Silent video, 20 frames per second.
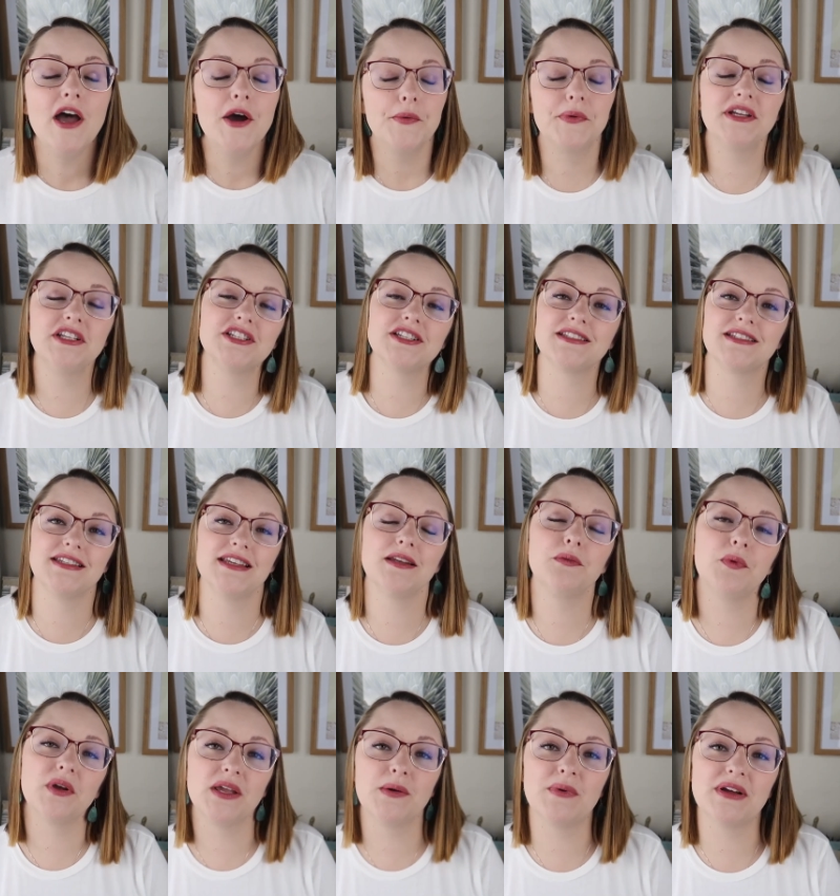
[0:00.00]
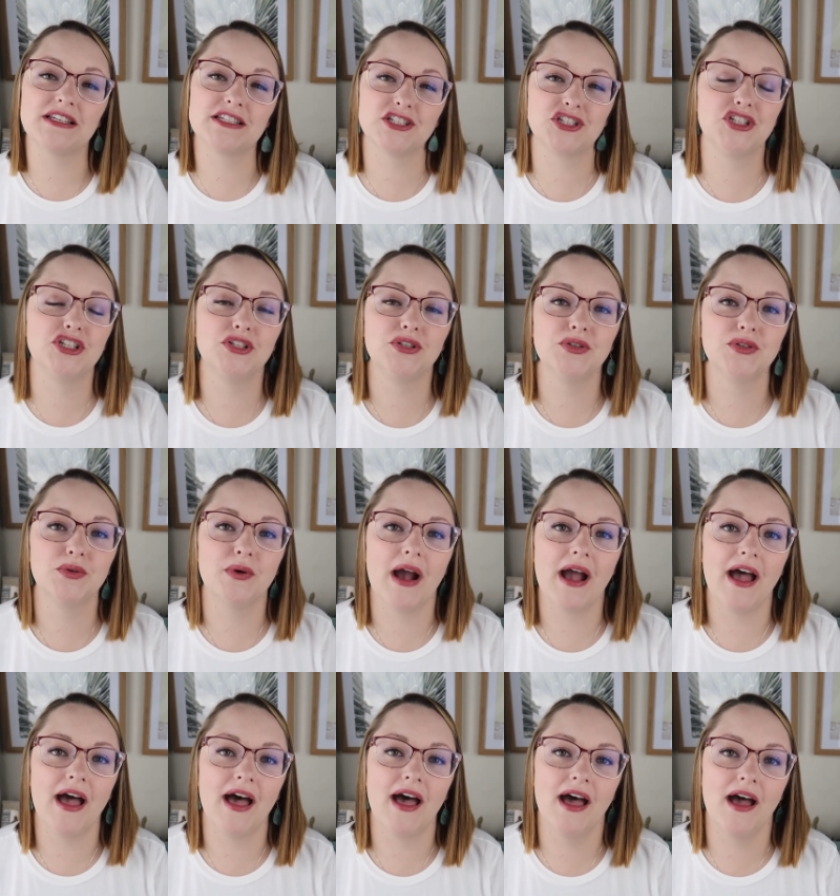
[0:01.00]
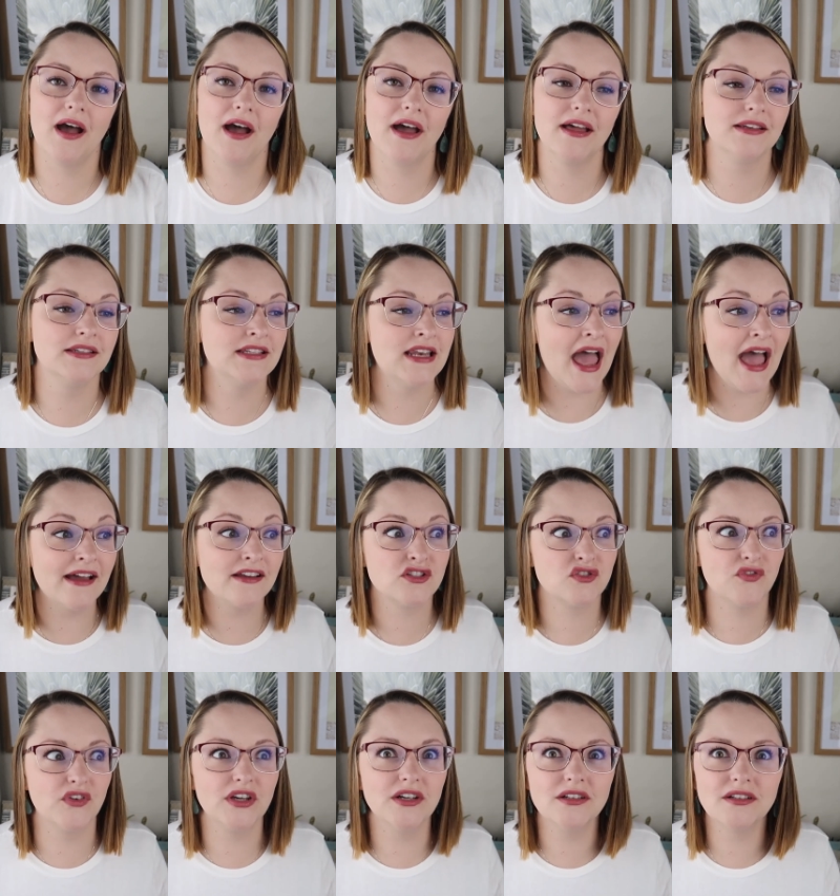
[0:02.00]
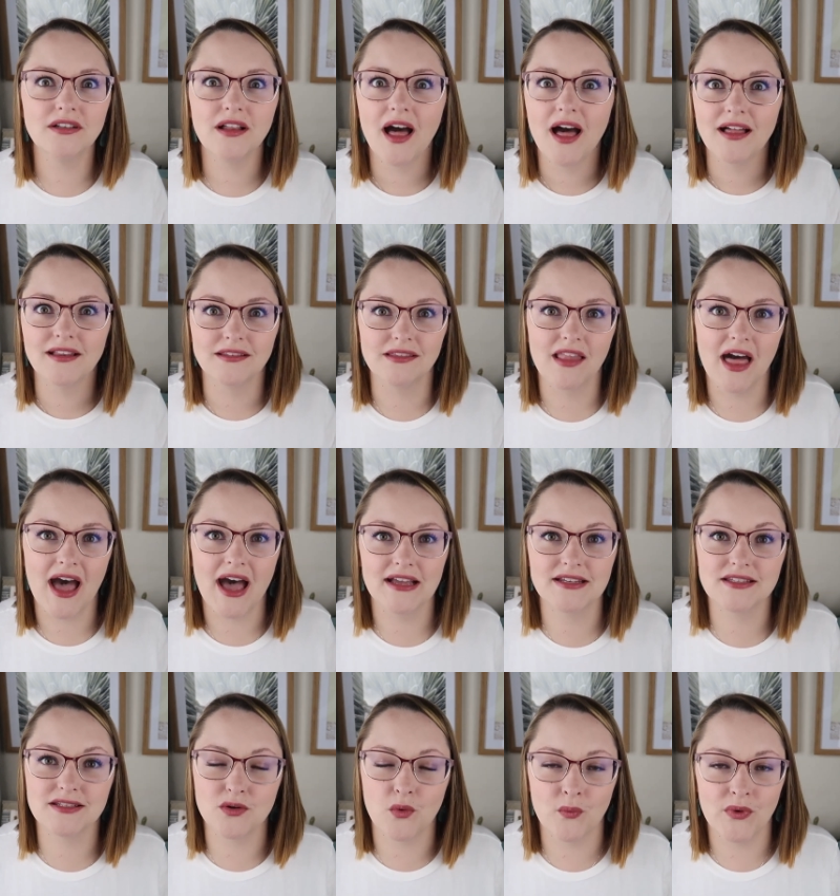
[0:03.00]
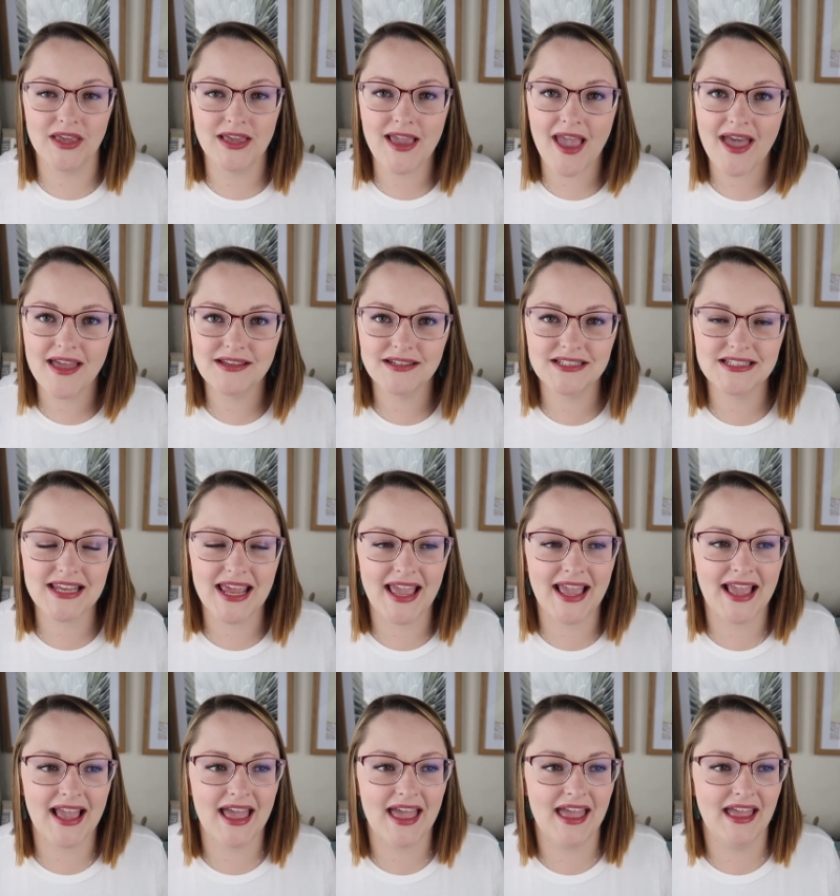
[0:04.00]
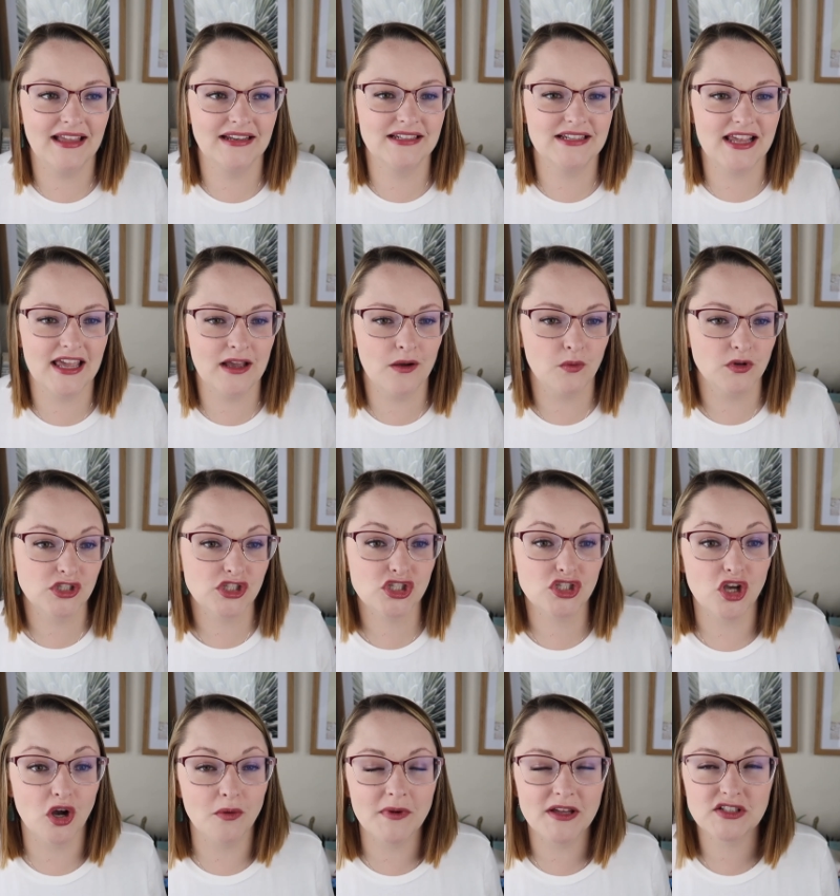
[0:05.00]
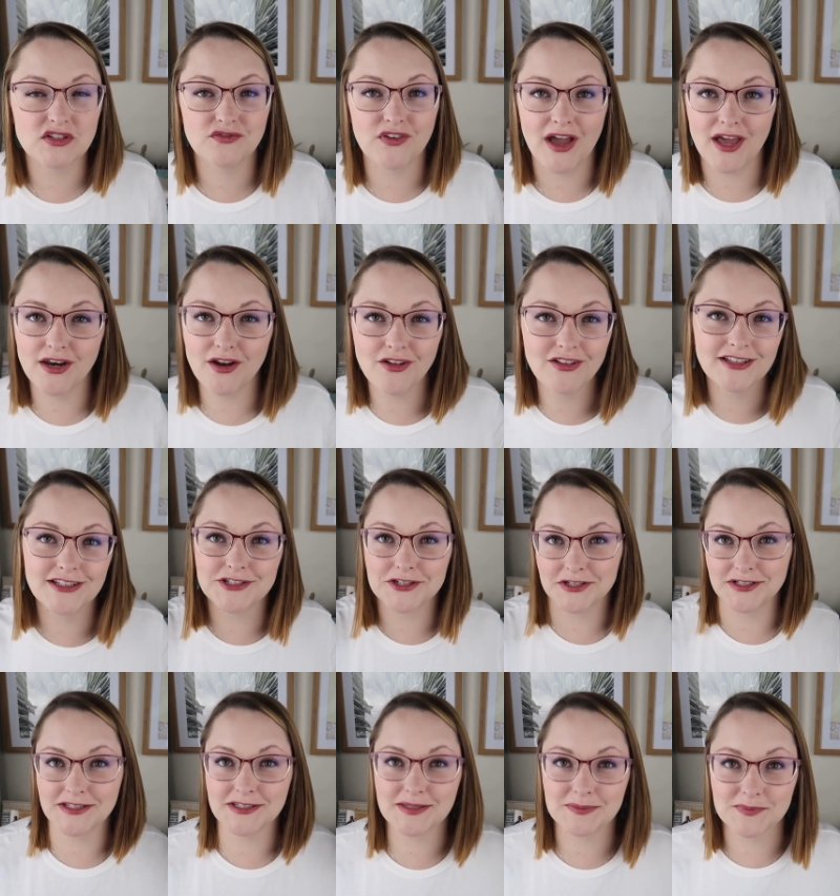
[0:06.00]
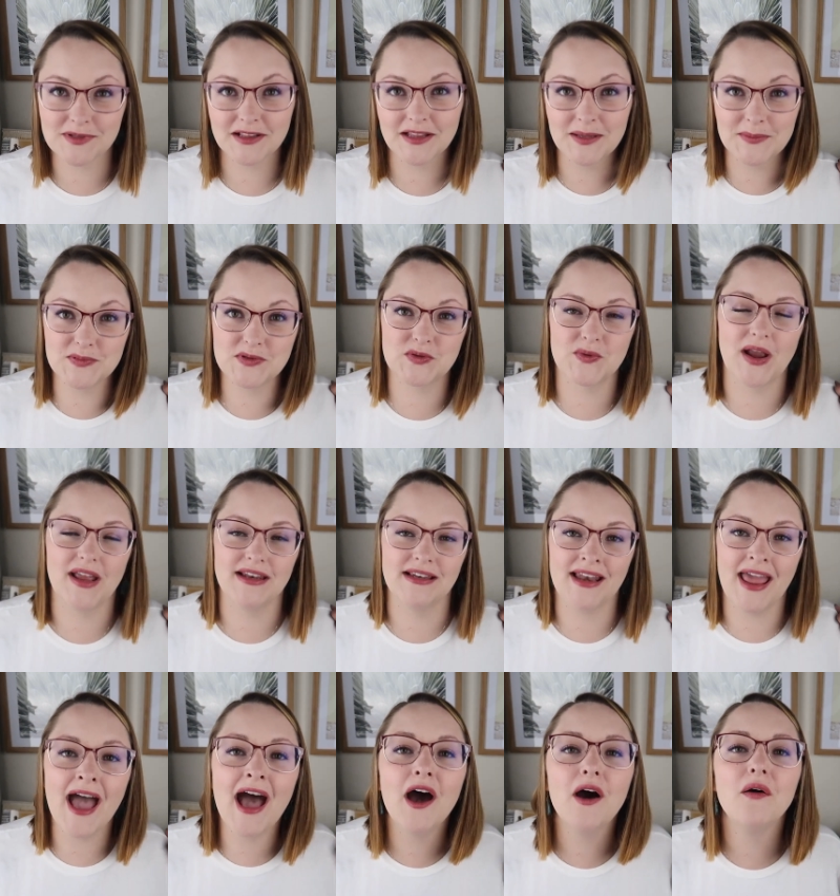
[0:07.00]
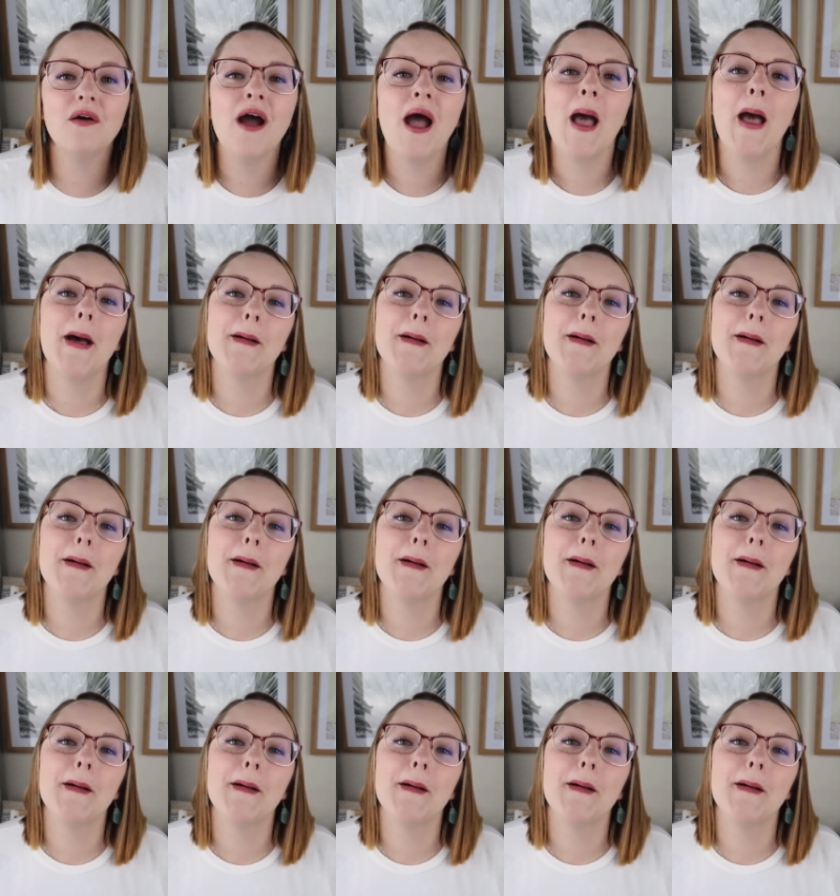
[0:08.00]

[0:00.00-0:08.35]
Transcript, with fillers: We just did. We went to uh, Nashville last weekend, and it was so much fun. I'll enter in some clips right now,